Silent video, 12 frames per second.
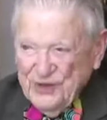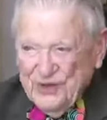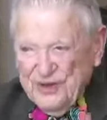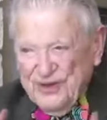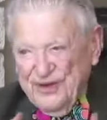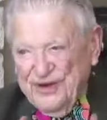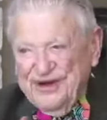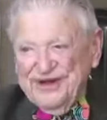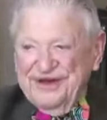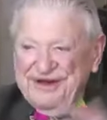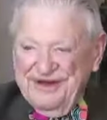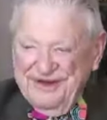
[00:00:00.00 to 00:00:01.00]
or I
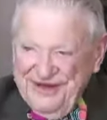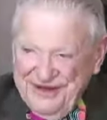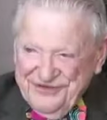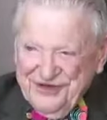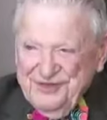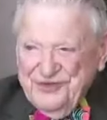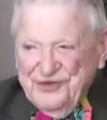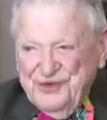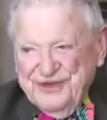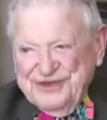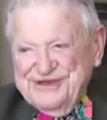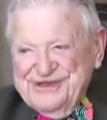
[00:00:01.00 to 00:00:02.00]
get some new
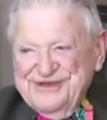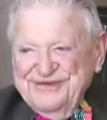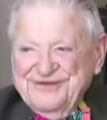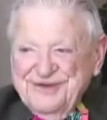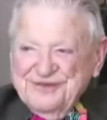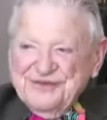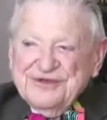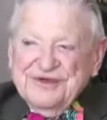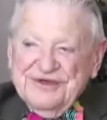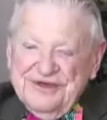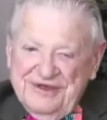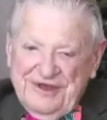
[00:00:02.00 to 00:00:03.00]
ones of some sort